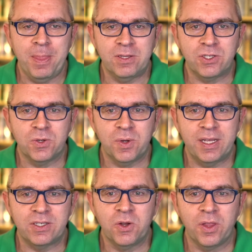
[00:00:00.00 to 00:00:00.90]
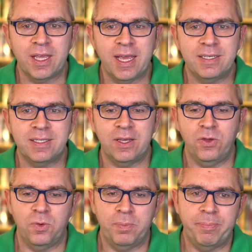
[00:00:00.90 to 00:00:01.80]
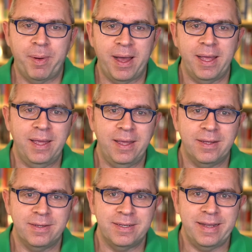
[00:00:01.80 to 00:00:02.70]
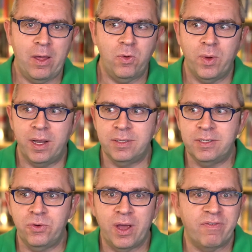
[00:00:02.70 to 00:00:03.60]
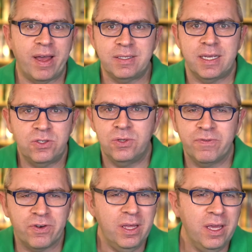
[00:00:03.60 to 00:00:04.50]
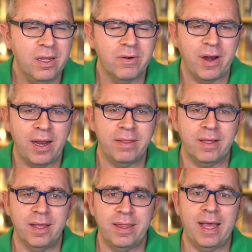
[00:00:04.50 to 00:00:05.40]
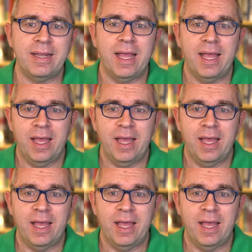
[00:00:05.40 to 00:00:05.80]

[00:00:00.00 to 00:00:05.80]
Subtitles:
So it's not the case that you buy now and you have access to it for a year or anything like that.